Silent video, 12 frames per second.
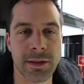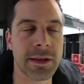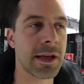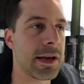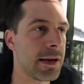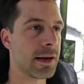
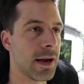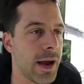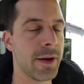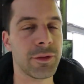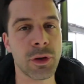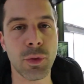the day
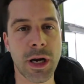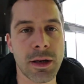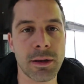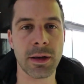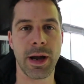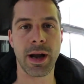after the wedding.
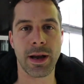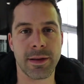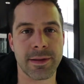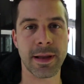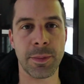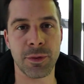I
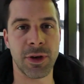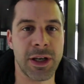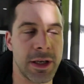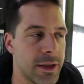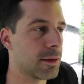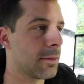slept very
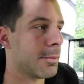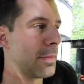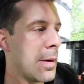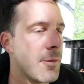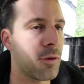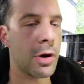little,
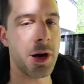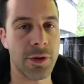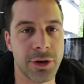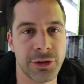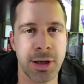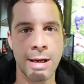about 4 hours,